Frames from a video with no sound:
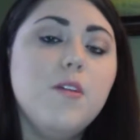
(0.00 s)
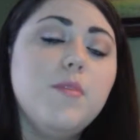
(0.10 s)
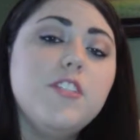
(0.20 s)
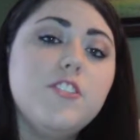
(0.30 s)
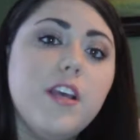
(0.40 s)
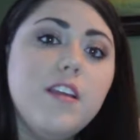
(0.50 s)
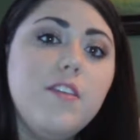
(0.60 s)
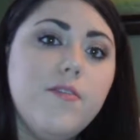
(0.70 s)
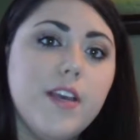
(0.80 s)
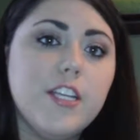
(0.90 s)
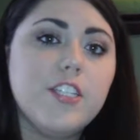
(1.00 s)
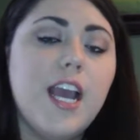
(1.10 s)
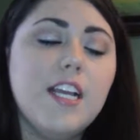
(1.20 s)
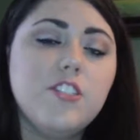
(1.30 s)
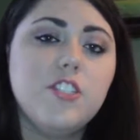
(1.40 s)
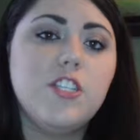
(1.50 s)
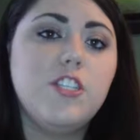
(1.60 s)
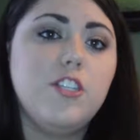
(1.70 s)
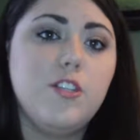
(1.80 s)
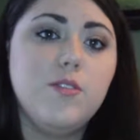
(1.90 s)
But jellyfish actually
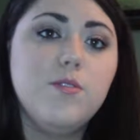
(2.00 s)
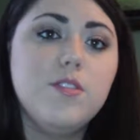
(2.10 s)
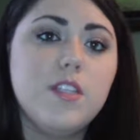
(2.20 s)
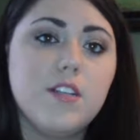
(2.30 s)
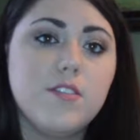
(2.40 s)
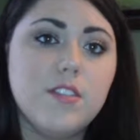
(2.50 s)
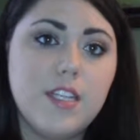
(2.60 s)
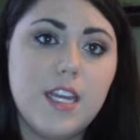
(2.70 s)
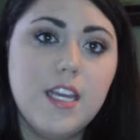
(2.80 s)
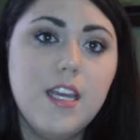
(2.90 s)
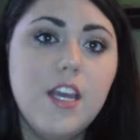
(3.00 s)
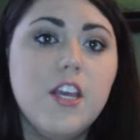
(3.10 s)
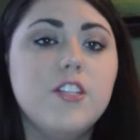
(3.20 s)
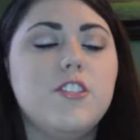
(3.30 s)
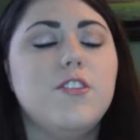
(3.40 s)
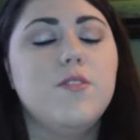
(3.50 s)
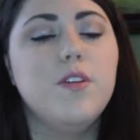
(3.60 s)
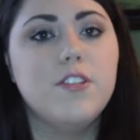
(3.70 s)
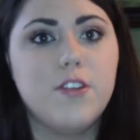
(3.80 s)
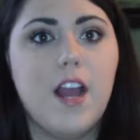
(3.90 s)
use their sting to
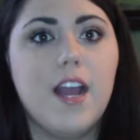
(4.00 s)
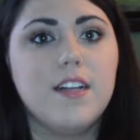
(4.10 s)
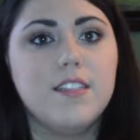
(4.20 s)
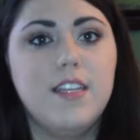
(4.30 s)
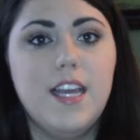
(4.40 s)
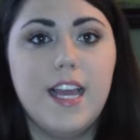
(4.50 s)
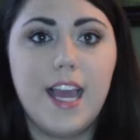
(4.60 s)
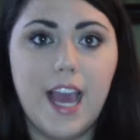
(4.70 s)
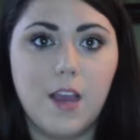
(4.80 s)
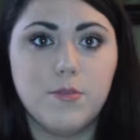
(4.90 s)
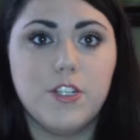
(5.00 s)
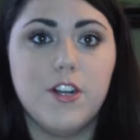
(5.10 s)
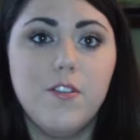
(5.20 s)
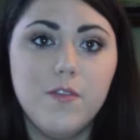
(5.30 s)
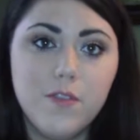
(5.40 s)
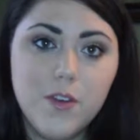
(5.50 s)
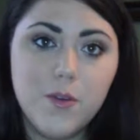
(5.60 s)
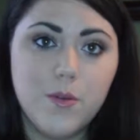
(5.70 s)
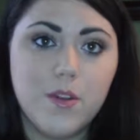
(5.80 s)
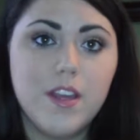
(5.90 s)
attract and capture
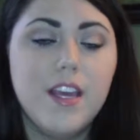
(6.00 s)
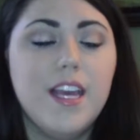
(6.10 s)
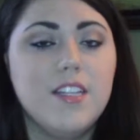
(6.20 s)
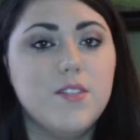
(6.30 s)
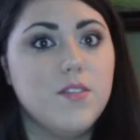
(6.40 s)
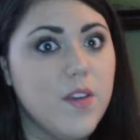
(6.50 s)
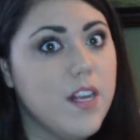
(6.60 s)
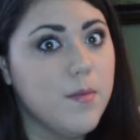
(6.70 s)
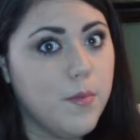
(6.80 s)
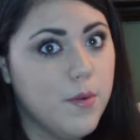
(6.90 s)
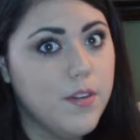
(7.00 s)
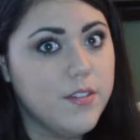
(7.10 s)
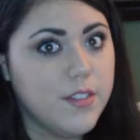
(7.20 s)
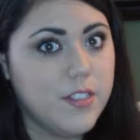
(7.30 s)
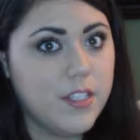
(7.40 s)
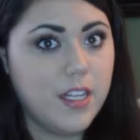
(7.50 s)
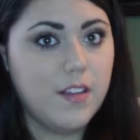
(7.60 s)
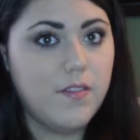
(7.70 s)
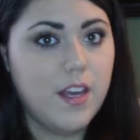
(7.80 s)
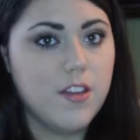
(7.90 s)
food. And so it's very important to the
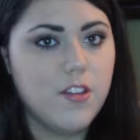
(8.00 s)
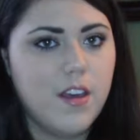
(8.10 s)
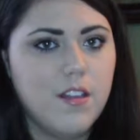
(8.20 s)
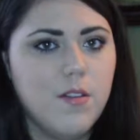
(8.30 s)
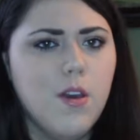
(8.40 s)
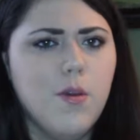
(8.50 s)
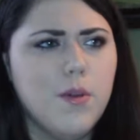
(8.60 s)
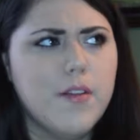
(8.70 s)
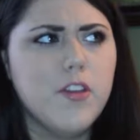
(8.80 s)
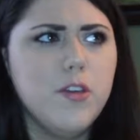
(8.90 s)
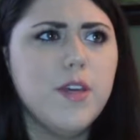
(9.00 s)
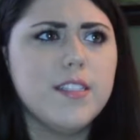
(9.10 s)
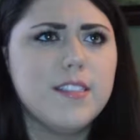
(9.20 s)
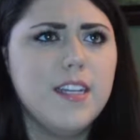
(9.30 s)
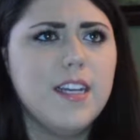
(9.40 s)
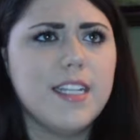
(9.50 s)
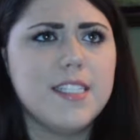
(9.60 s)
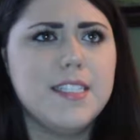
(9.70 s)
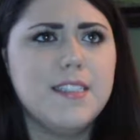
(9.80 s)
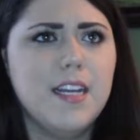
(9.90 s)
jellyfish. And whenever you get stung,
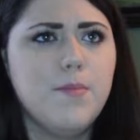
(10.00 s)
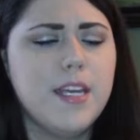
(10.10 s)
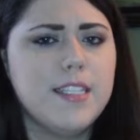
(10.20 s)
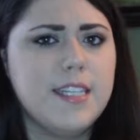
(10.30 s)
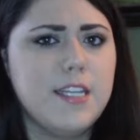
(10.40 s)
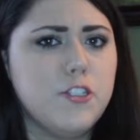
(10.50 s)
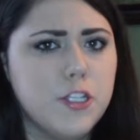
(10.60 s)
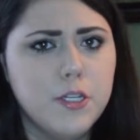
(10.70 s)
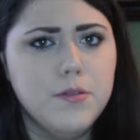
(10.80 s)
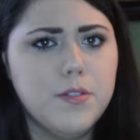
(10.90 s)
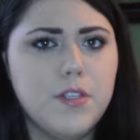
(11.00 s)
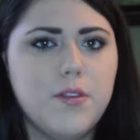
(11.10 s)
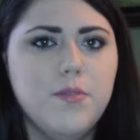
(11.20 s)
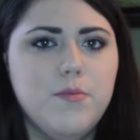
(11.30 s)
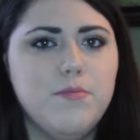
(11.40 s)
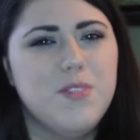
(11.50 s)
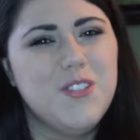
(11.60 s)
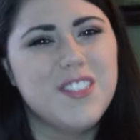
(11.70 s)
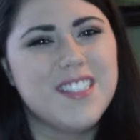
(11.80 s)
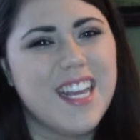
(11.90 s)
it's not because they chose you.
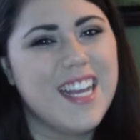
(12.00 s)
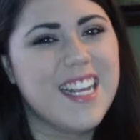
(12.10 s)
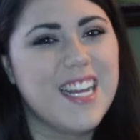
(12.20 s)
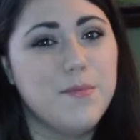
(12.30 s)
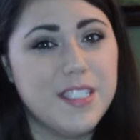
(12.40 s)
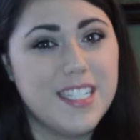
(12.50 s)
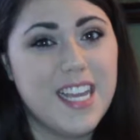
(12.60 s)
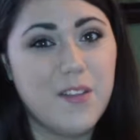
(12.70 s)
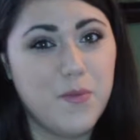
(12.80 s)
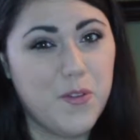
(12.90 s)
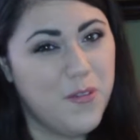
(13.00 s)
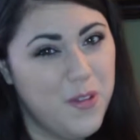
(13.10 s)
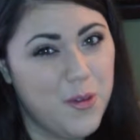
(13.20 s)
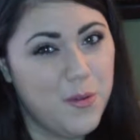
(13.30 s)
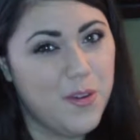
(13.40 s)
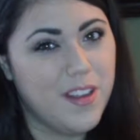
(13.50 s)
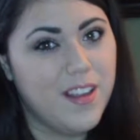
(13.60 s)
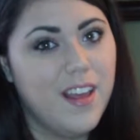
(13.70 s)
You just kind of got mistaken for food.